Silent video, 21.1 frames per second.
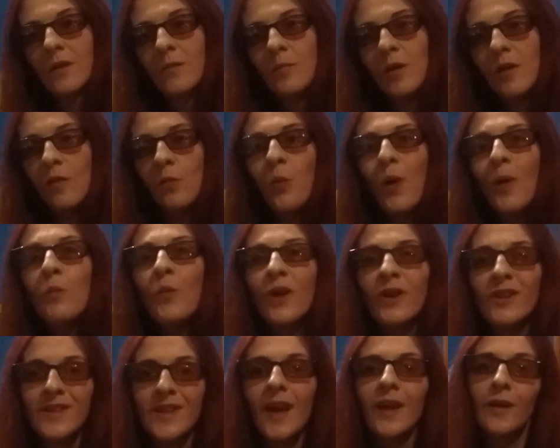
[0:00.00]
Because when
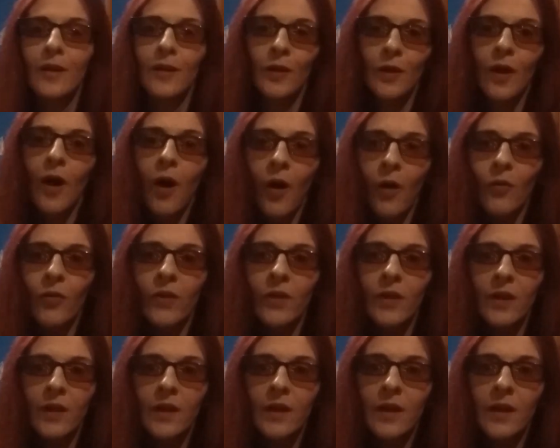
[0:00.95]
we're dead and gone,
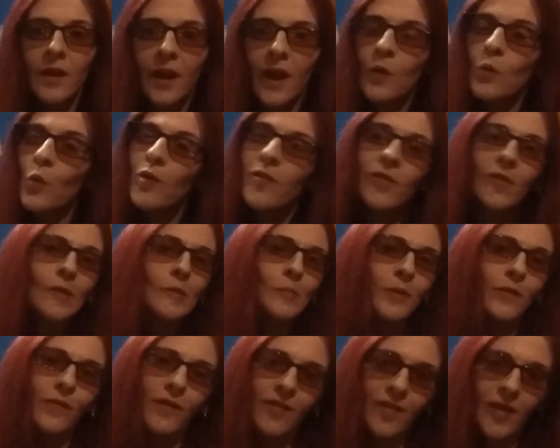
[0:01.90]
it will still
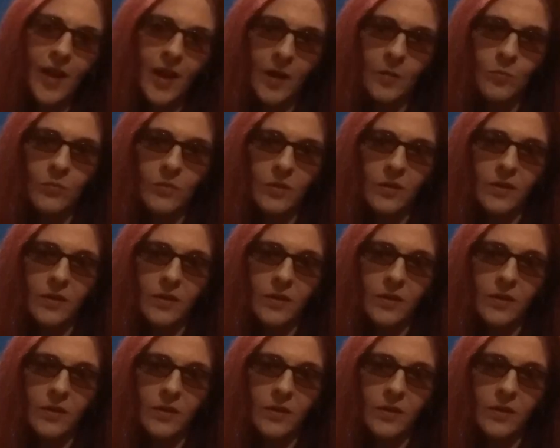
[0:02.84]
be the same.